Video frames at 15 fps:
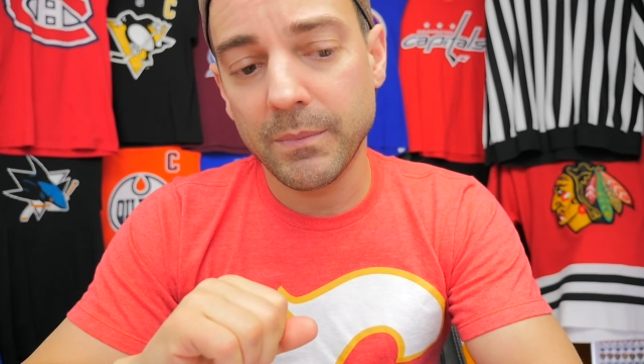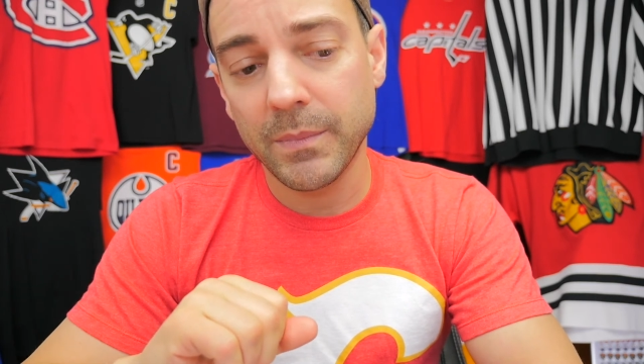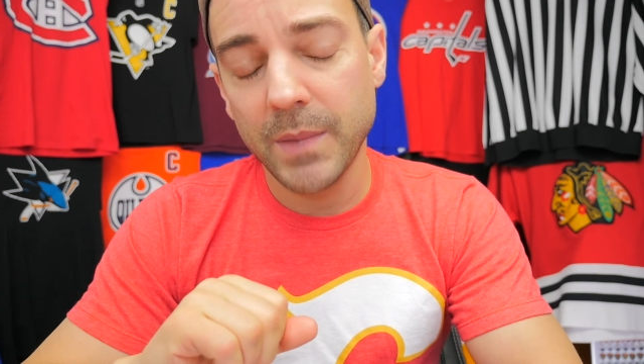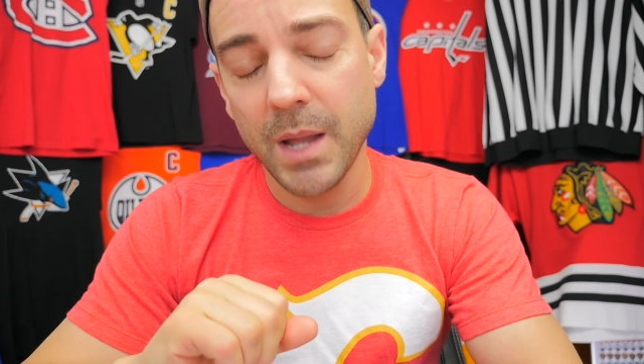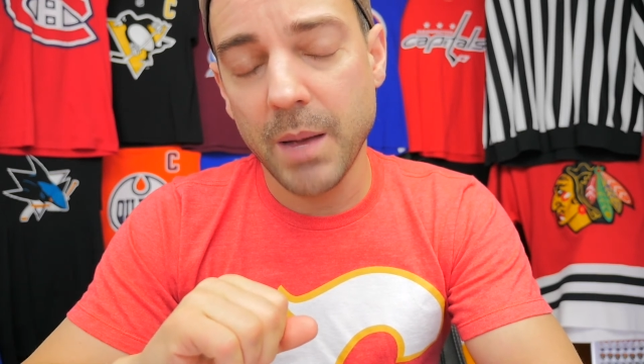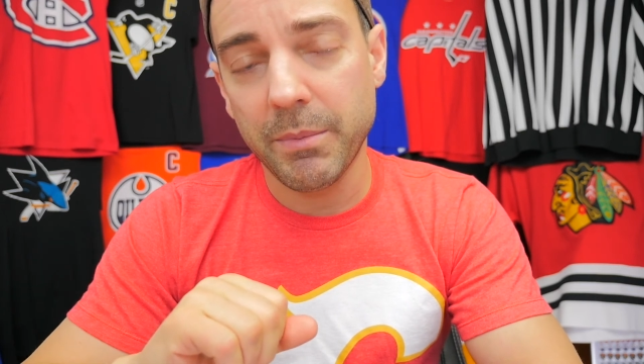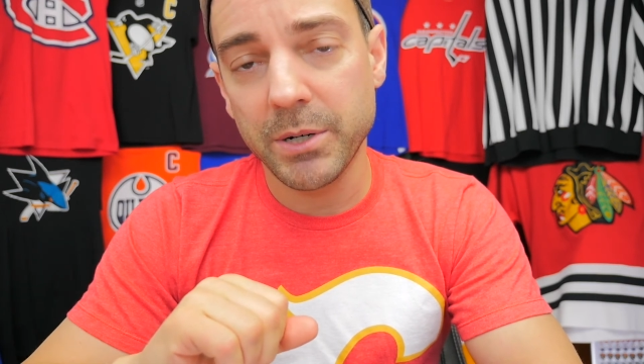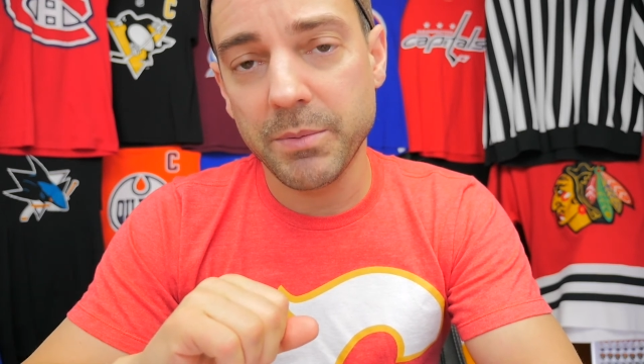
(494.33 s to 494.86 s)

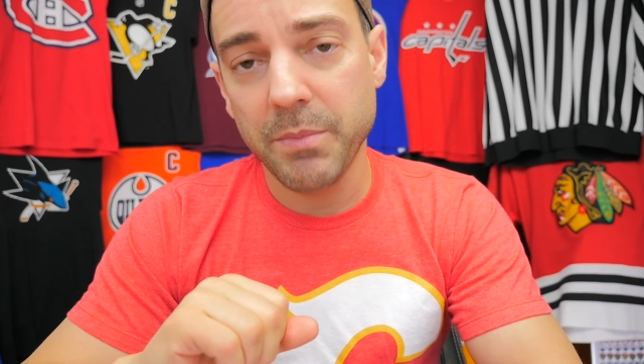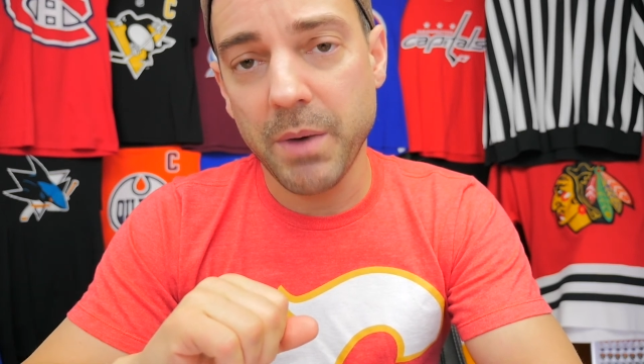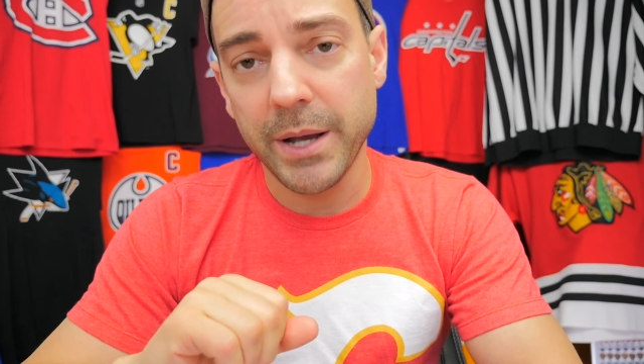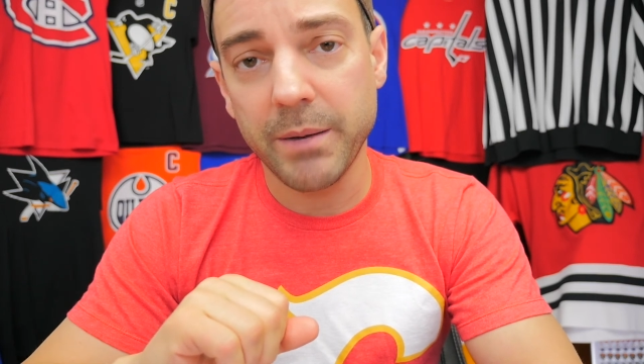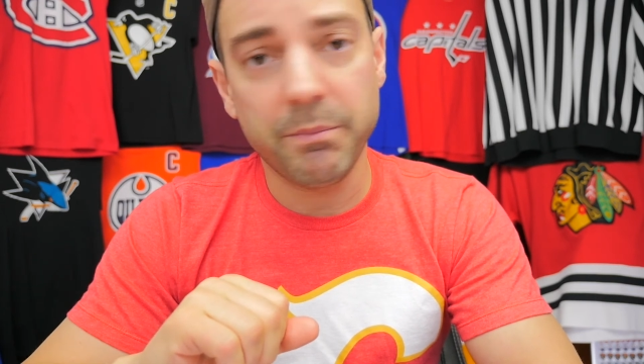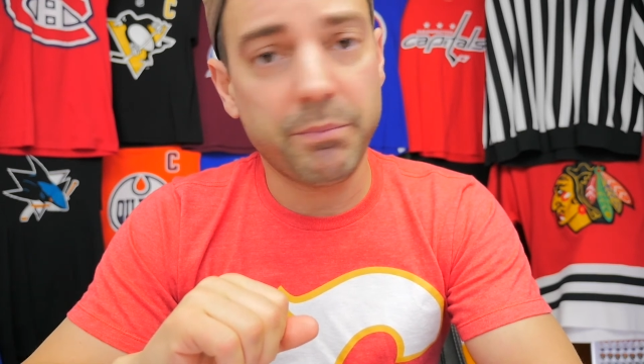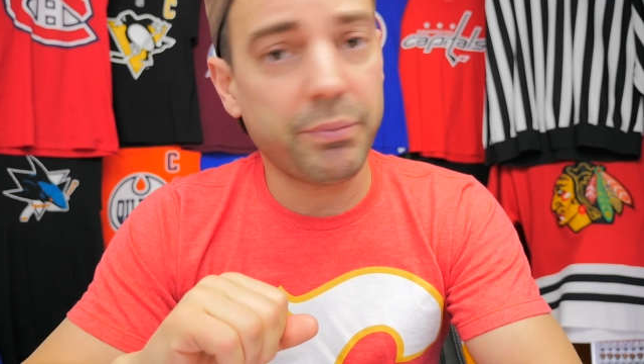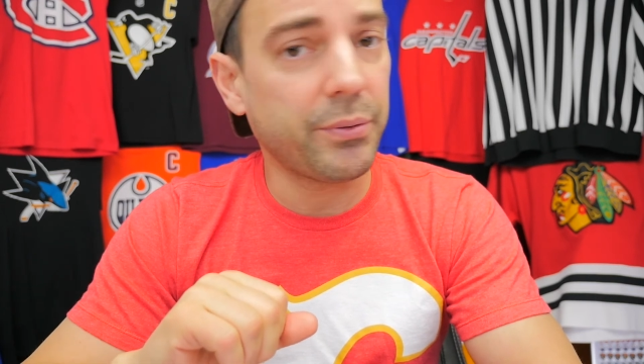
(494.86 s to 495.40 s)
numbers might
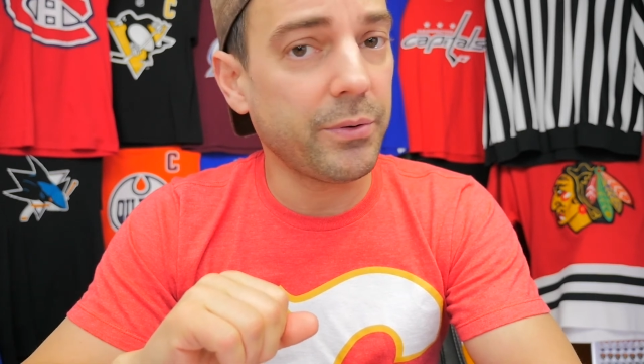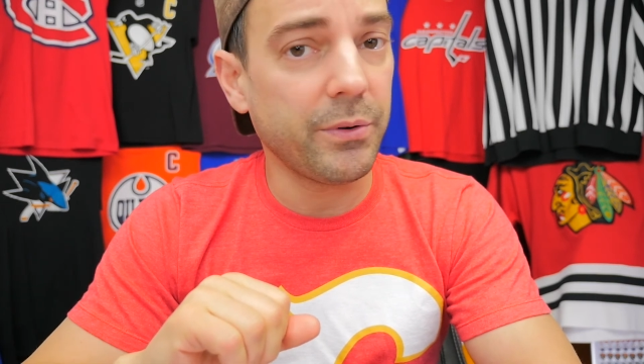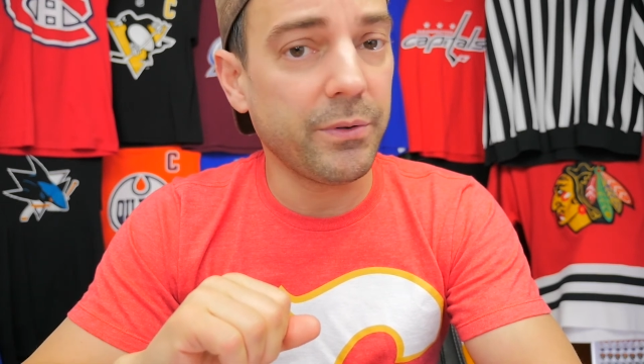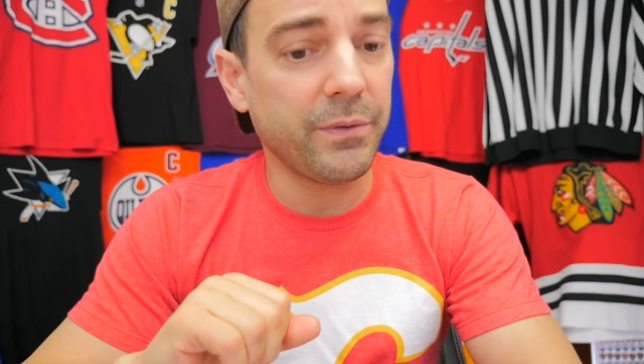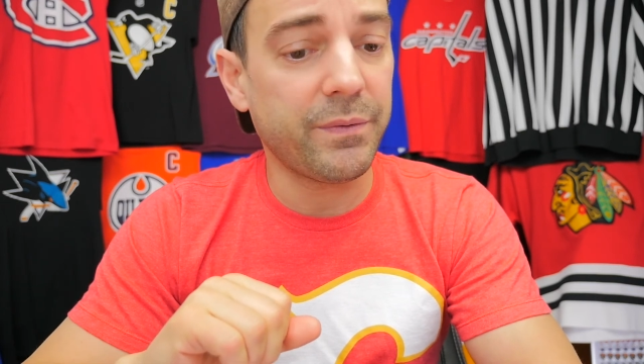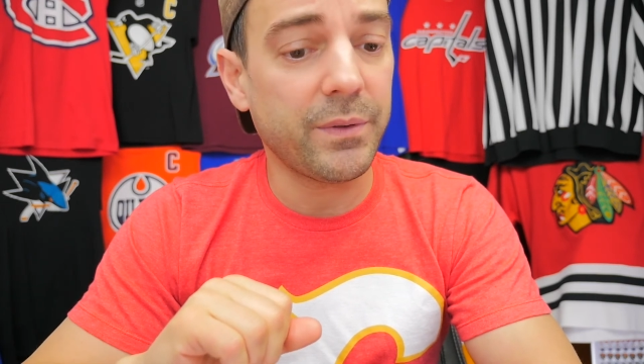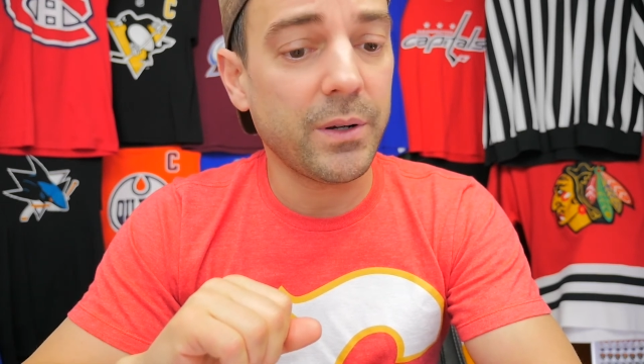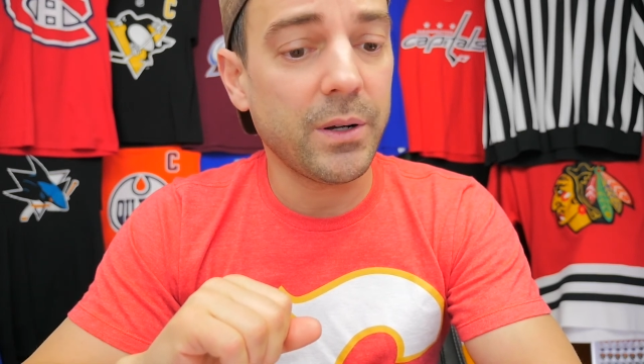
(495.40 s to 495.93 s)

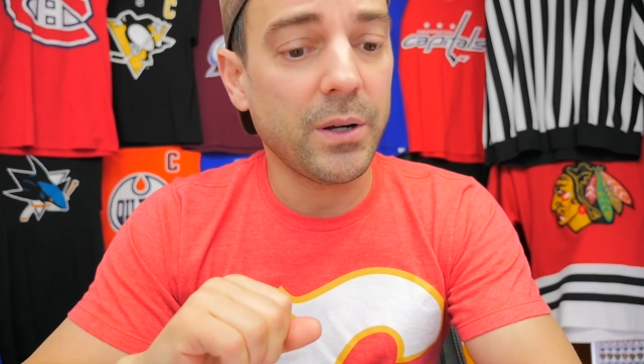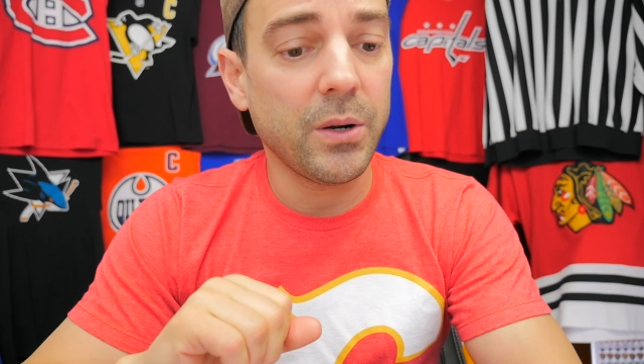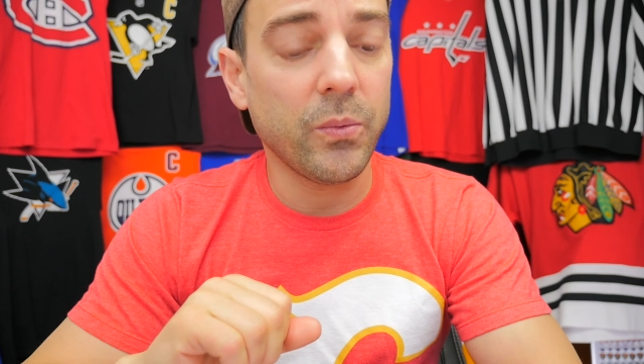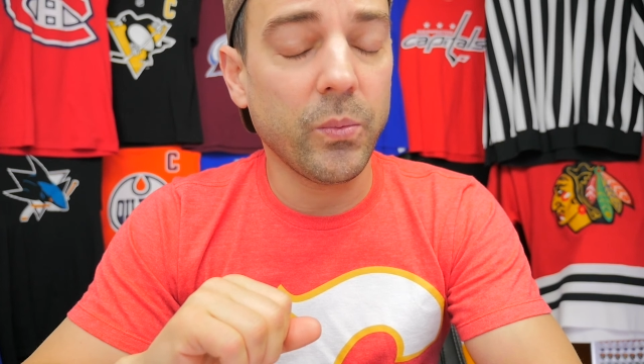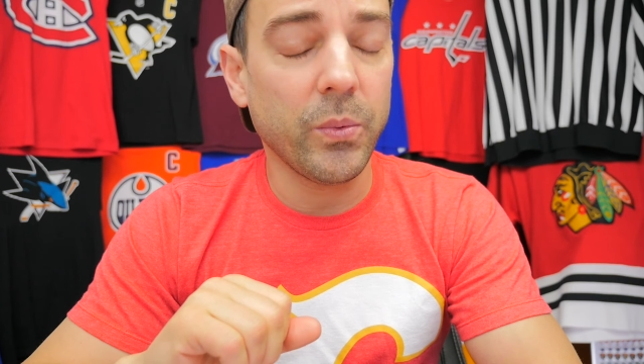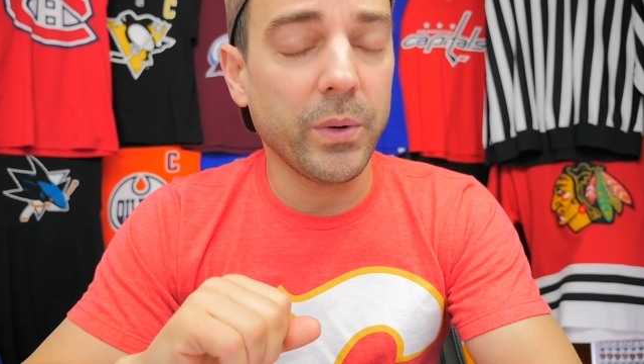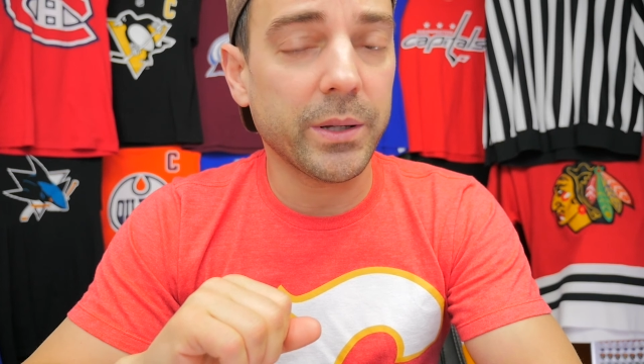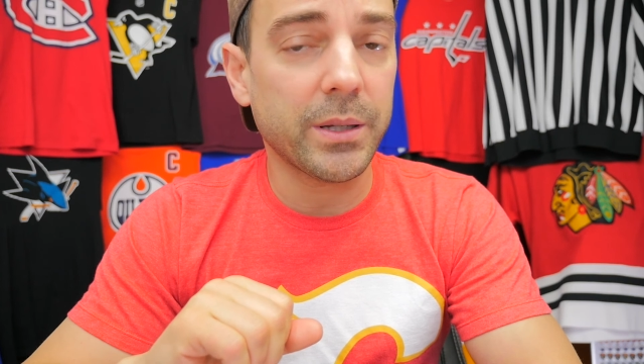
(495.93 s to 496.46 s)
improve
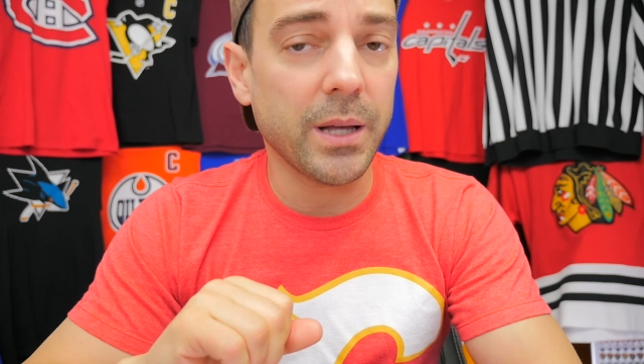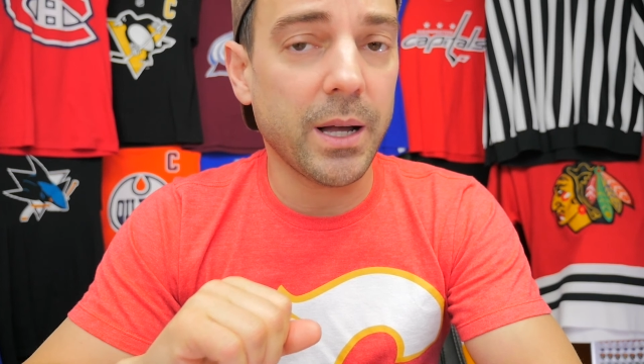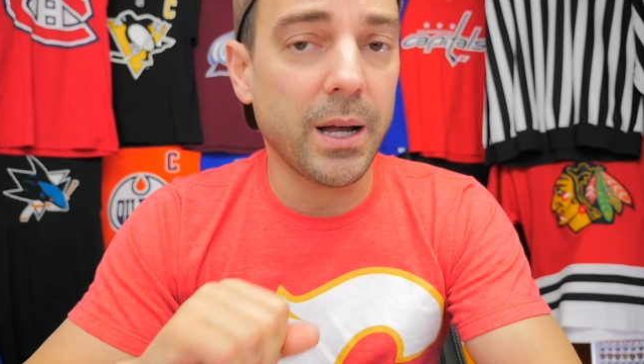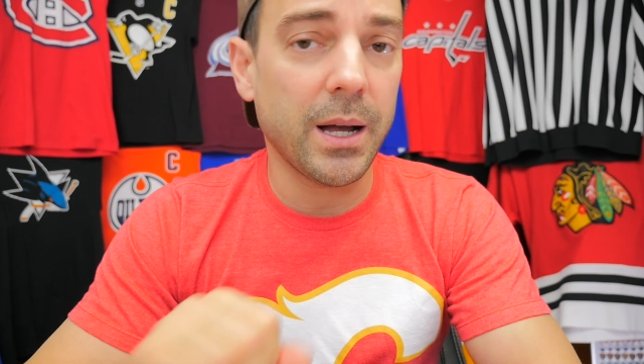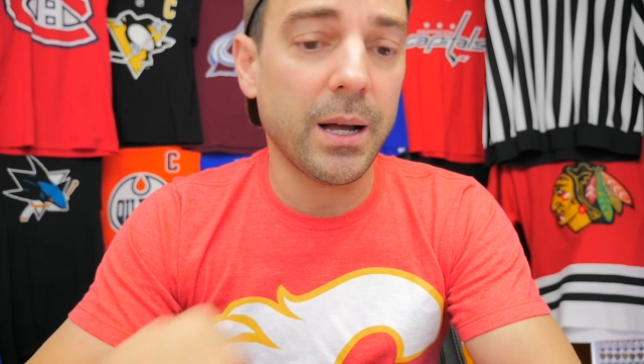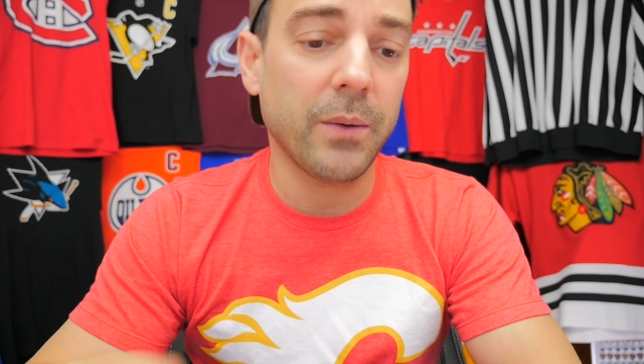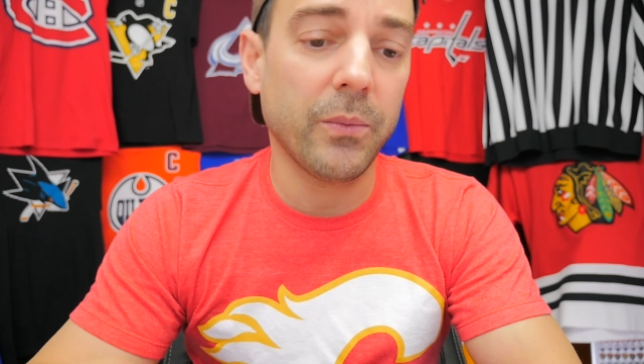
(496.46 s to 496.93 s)
with uh,